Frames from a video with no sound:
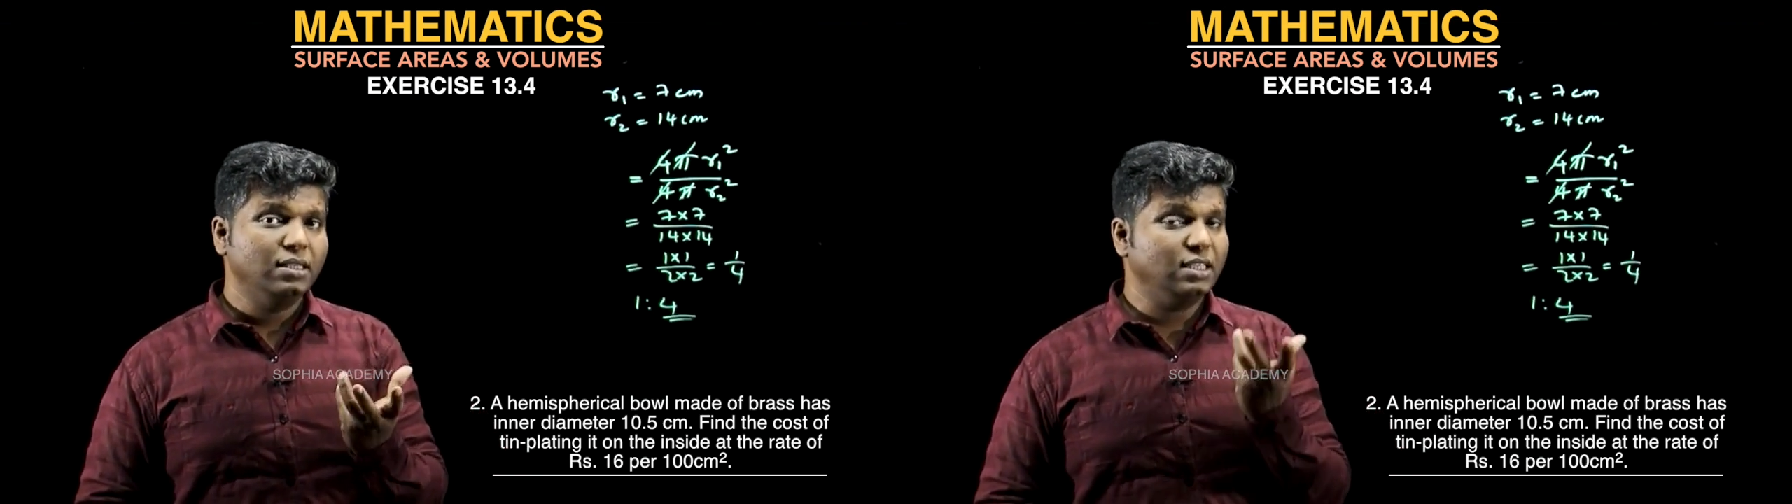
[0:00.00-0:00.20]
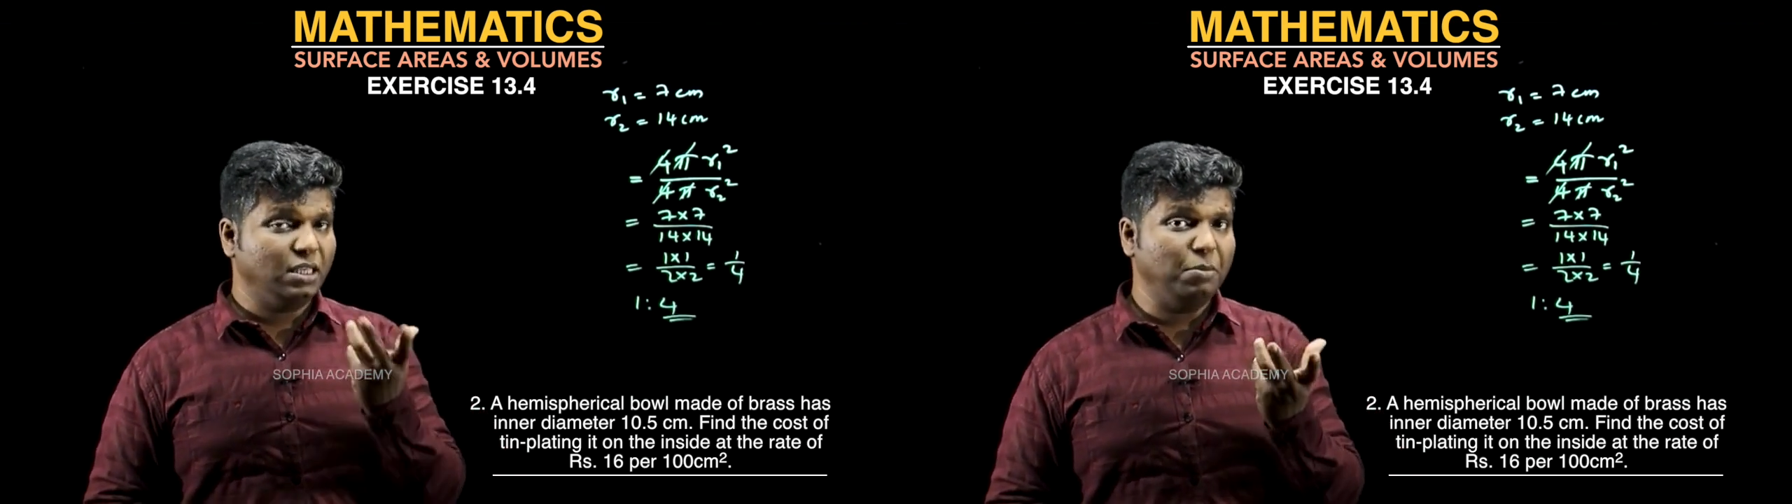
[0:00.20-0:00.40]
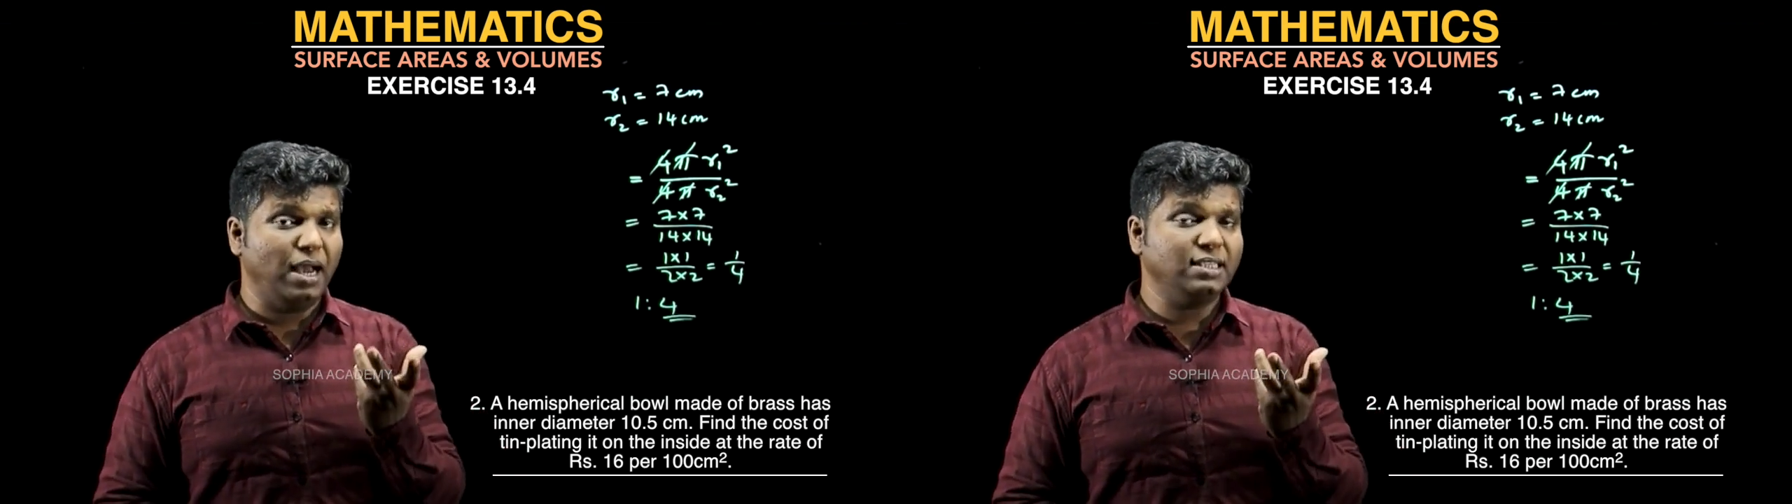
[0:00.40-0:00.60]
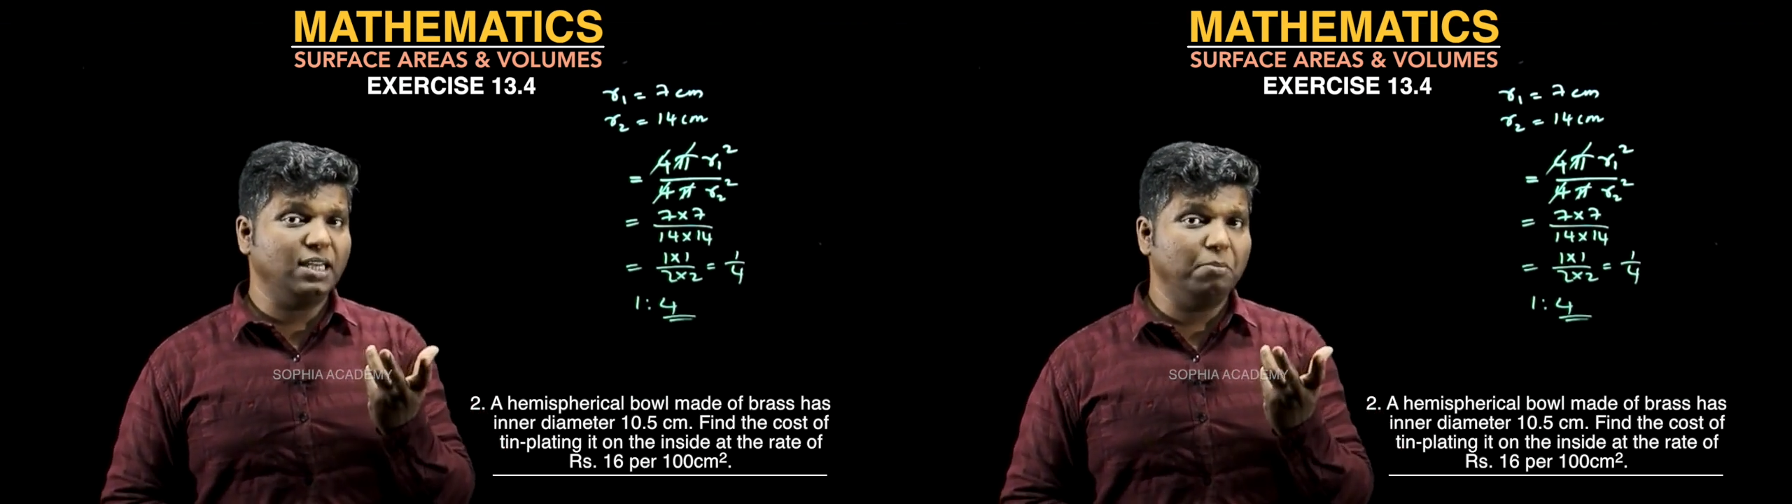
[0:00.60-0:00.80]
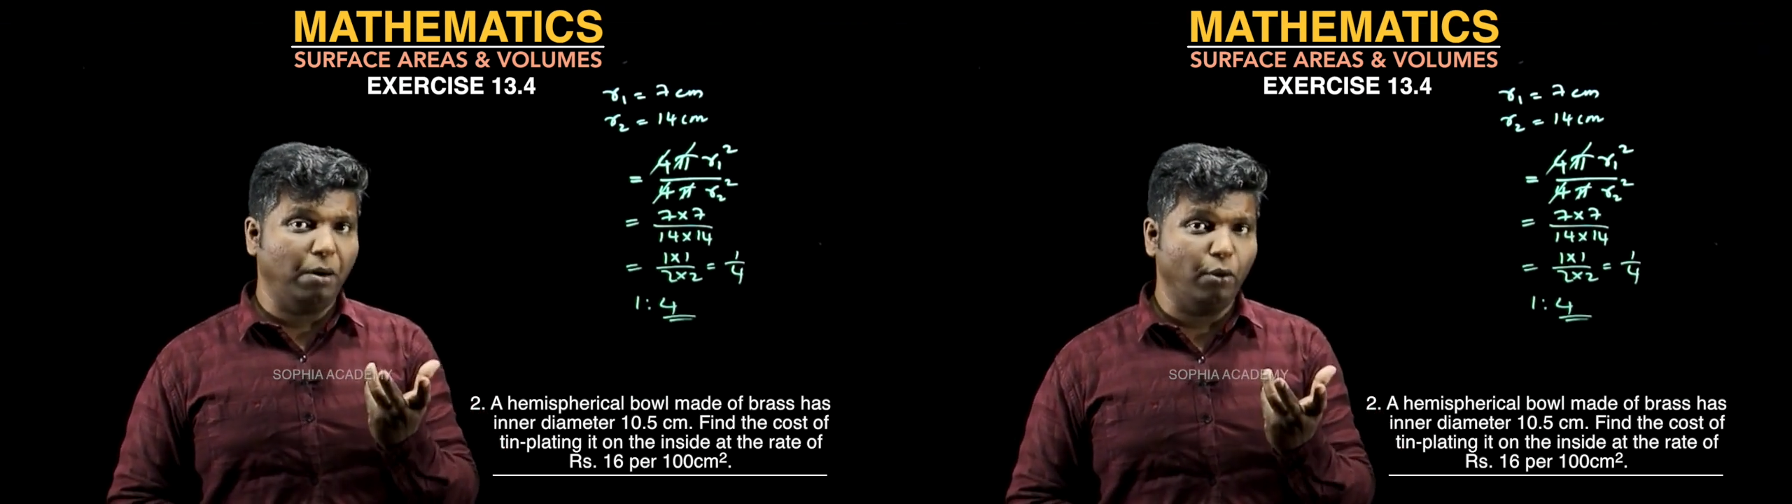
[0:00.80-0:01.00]
Just
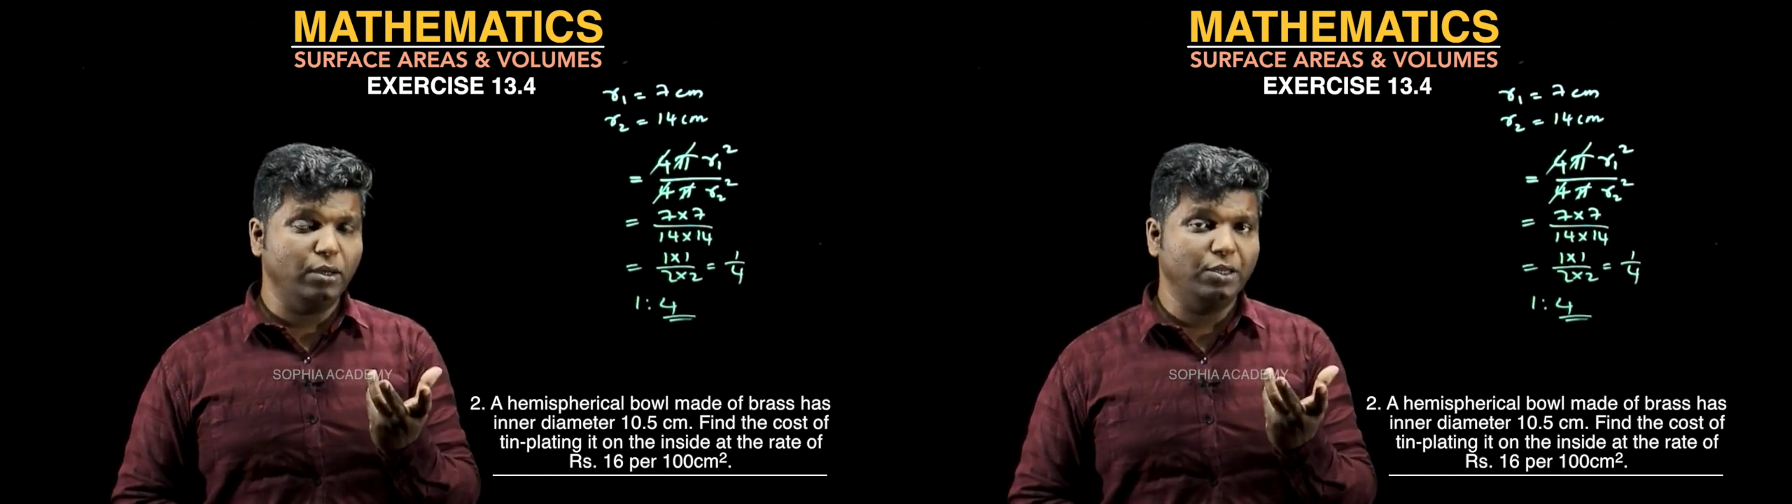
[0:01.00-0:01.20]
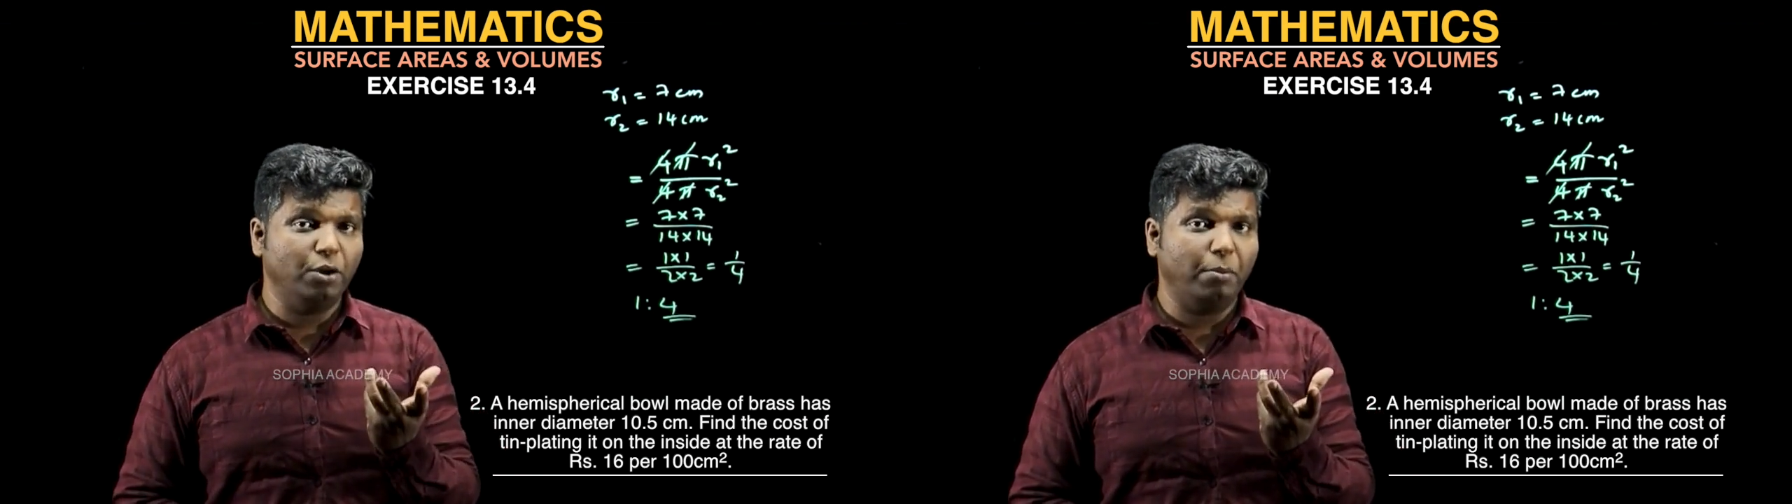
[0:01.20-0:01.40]
imagine a bowl in